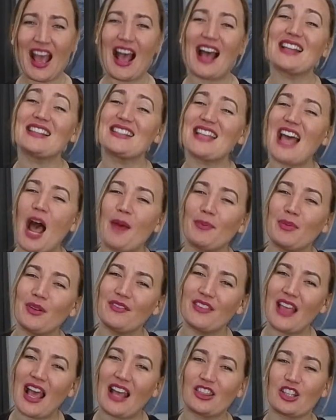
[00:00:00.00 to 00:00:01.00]
On top
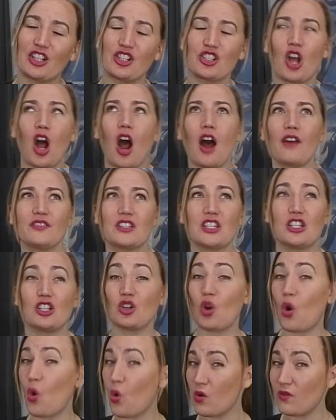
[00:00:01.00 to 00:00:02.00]
of that, there's often
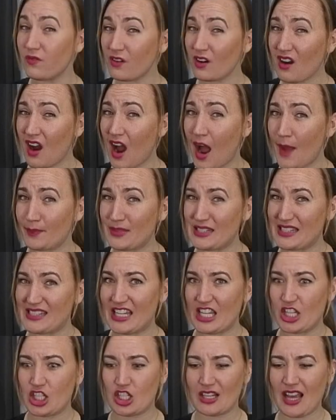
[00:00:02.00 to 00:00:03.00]
an
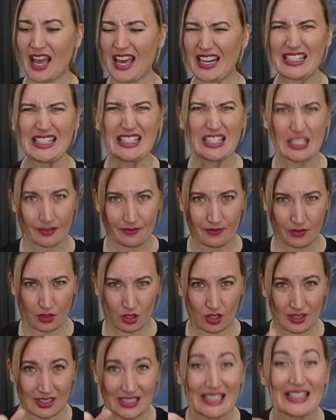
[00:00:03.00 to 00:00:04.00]
overcompensation, kind of
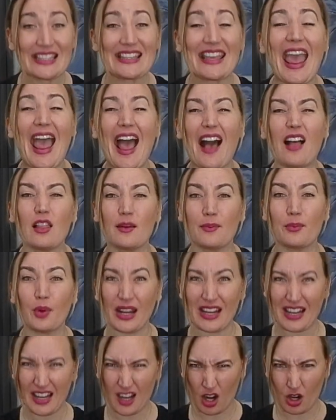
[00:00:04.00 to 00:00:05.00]
difficulty
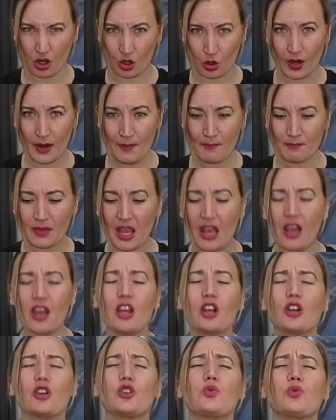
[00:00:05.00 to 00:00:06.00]
calibrating our grip
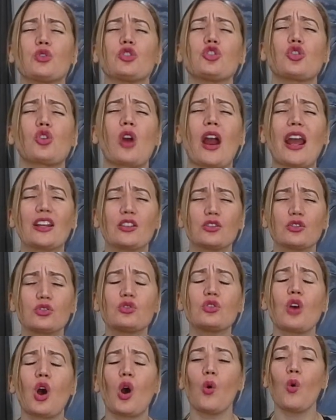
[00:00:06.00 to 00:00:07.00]
because we're trying
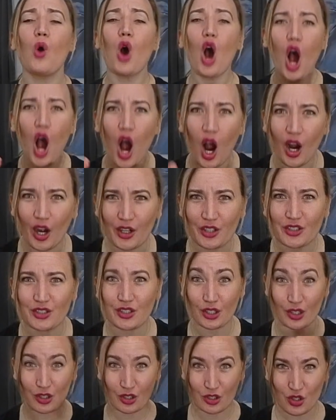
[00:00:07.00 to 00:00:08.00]
so hard
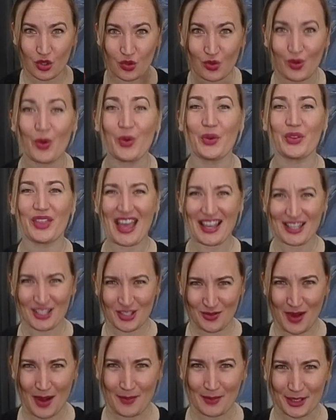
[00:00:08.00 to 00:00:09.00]
to control that
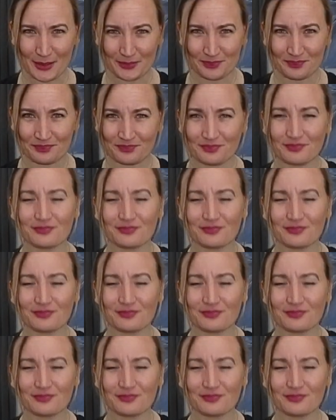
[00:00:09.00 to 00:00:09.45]
tremor.